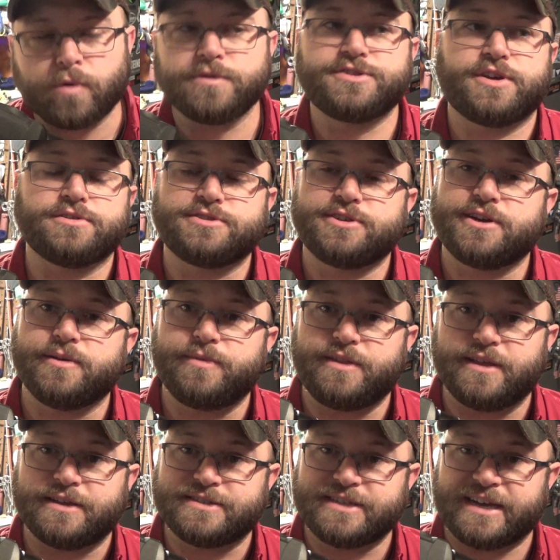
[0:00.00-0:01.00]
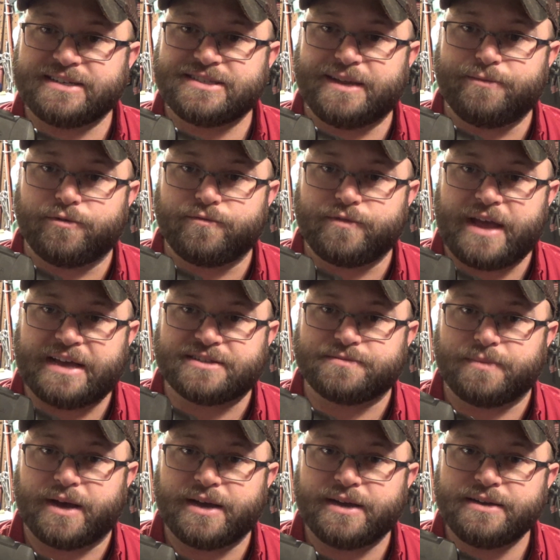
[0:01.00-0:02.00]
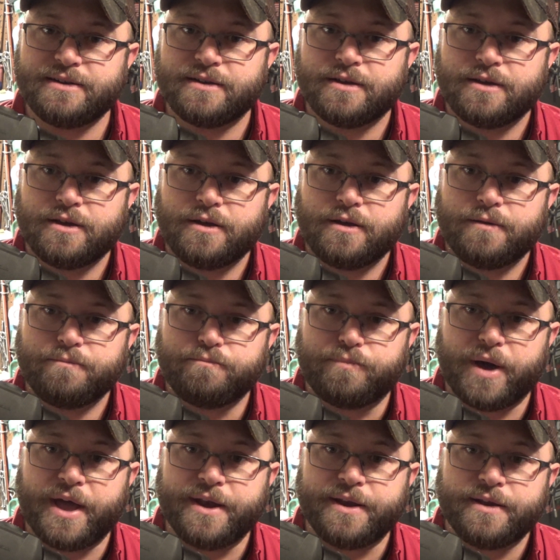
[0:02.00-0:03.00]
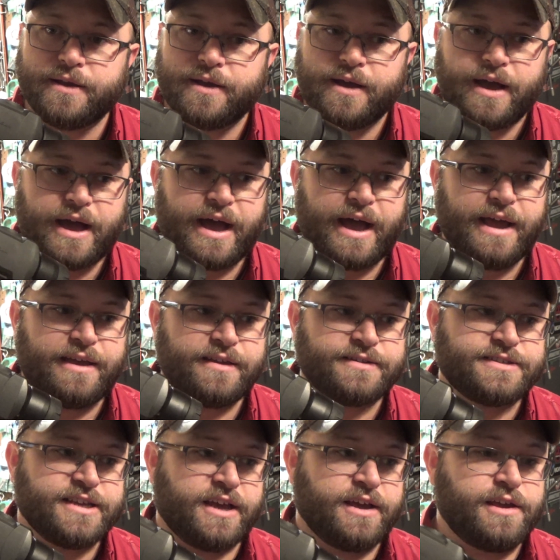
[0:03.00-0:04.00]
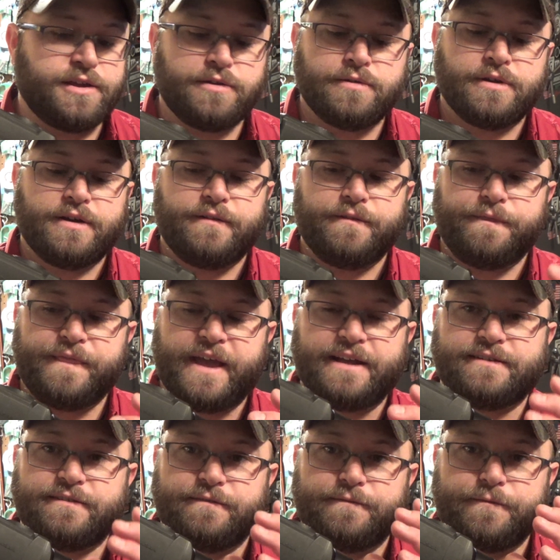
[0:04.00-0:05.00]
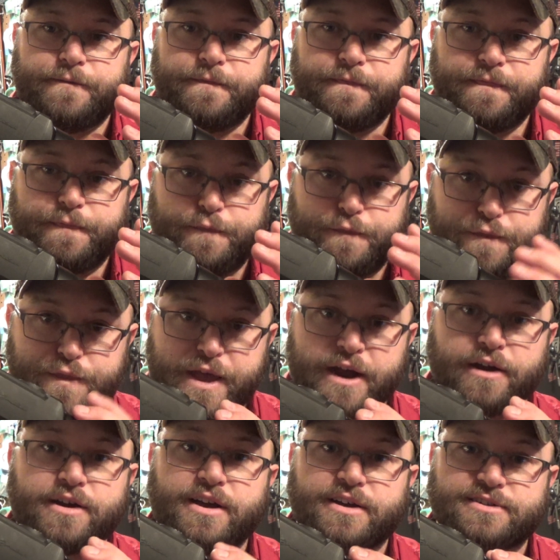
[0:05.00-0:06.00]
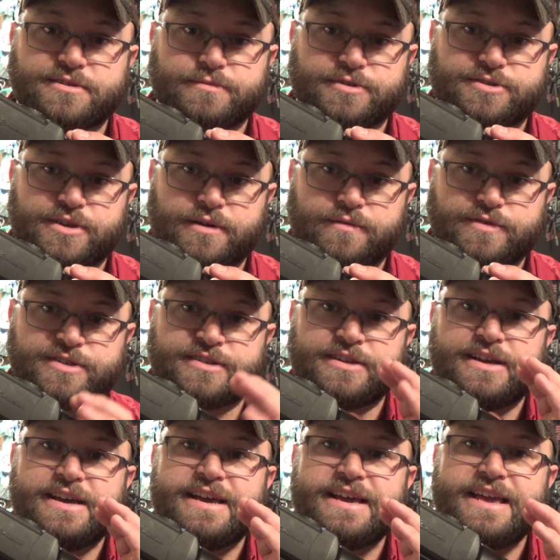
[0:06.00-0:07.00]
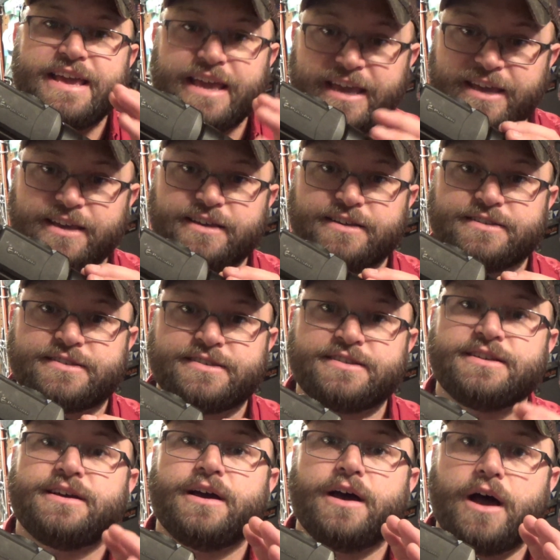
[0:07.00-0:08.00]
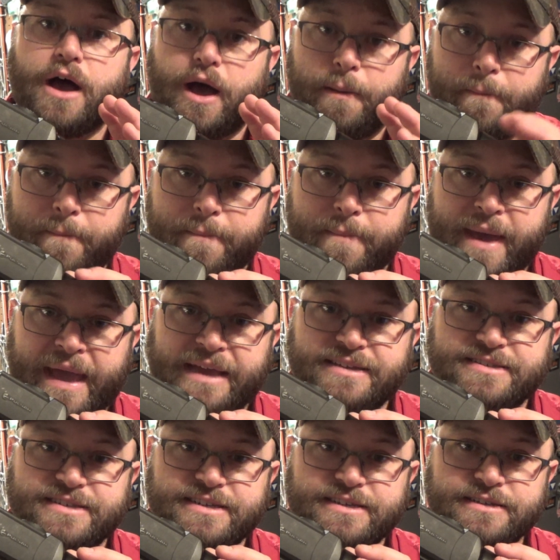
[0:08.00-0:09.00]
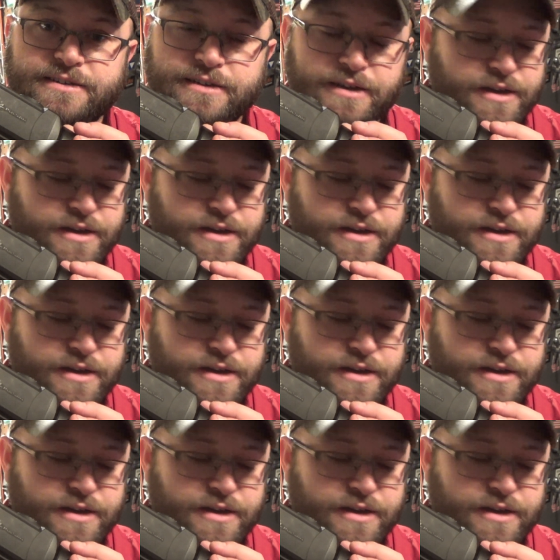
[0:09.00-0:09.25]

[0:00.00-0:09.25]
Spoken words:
results are going to be the exact same as mine, but I can tell you that their customer service is amazing.